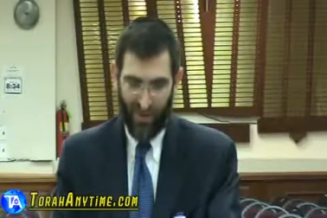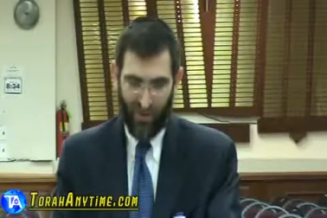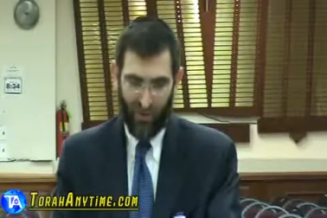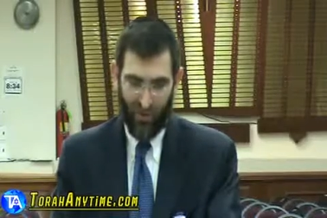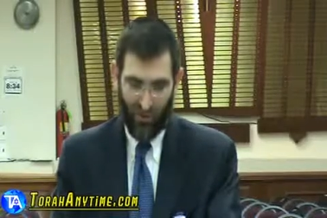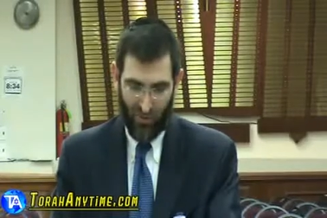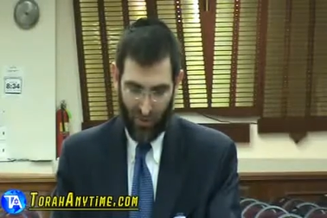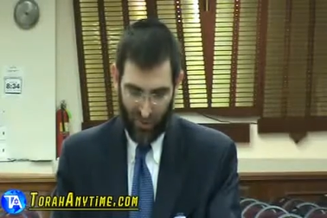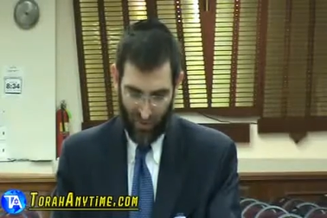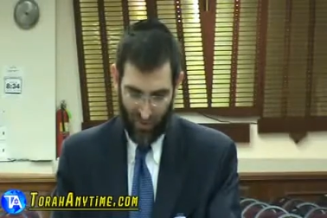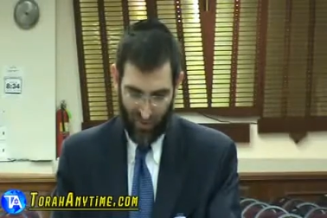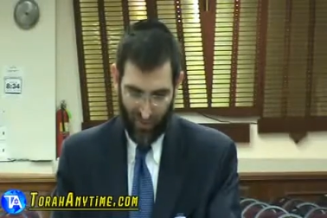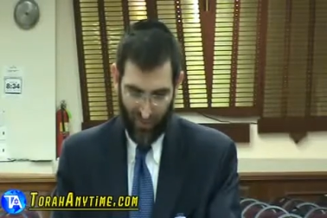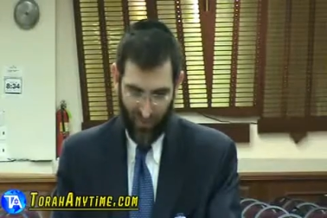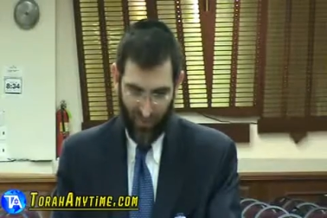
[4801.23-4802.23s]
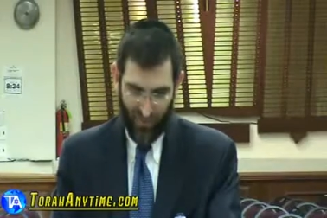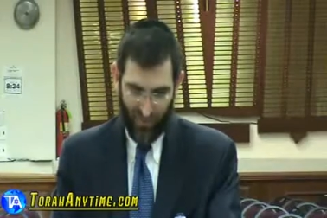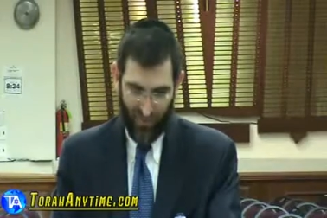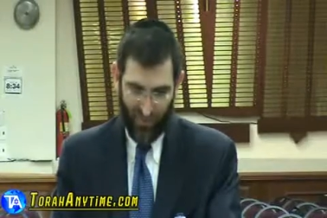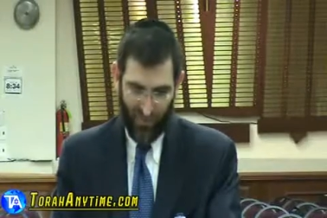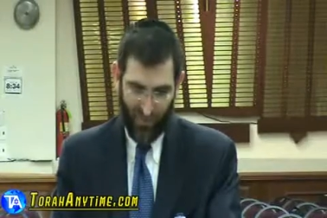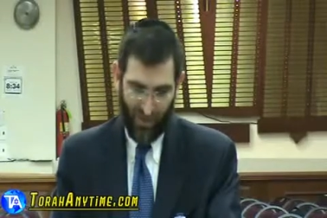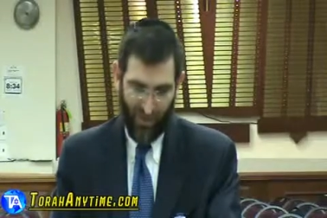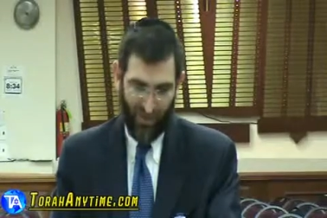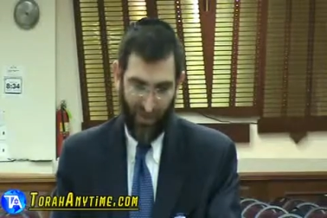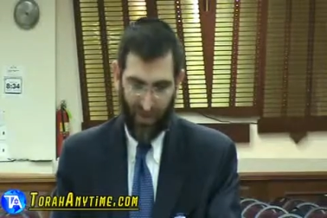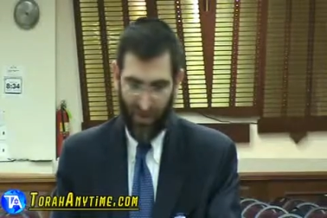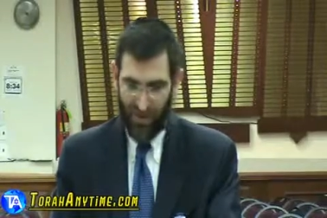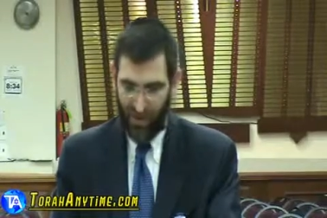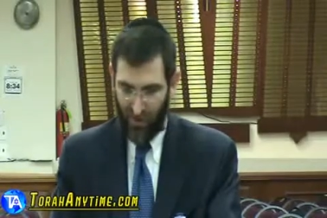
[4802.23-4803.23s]
tell jokes, make
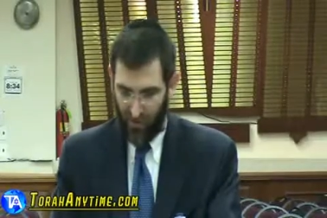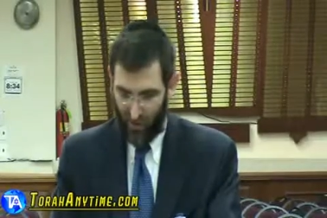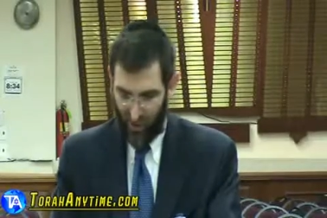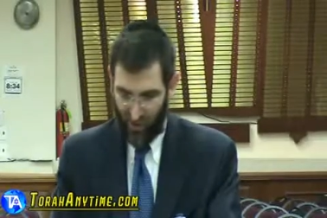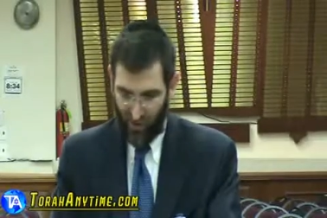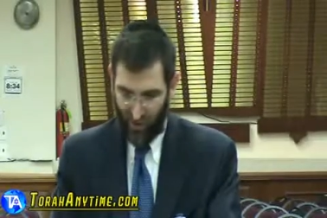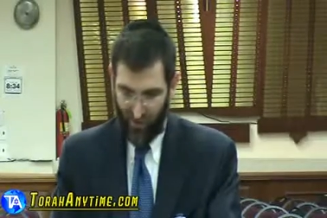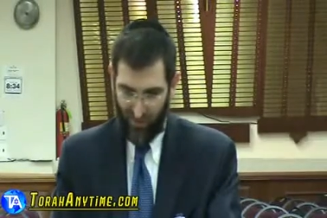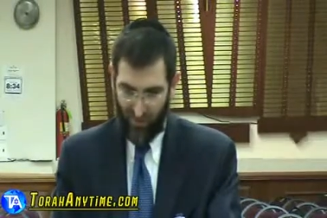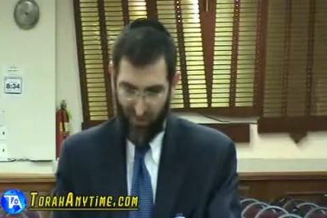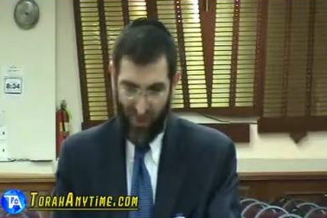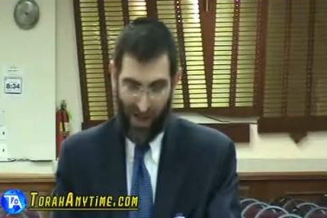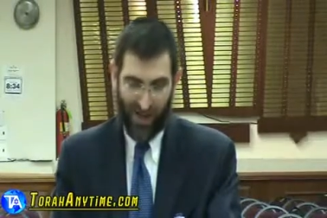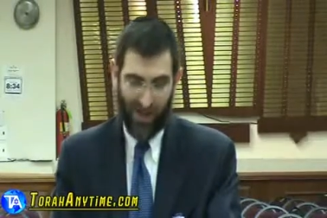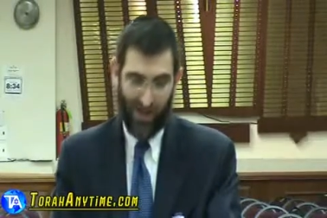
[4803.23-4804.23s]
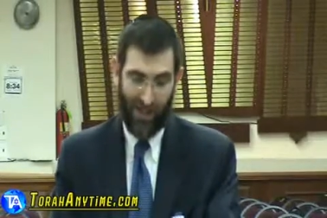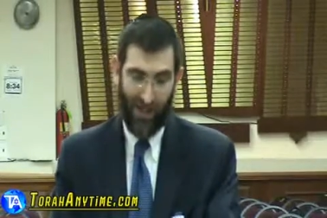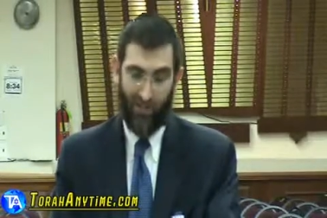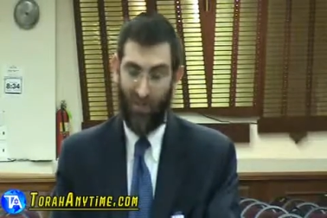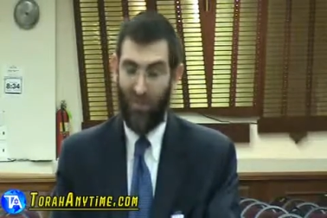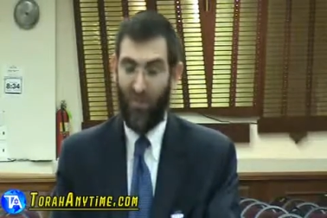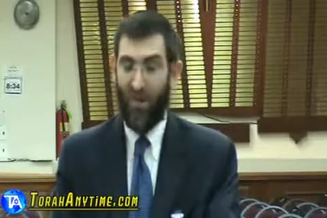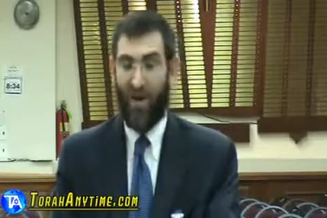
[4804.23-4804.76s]
fun of the situation, mock it like we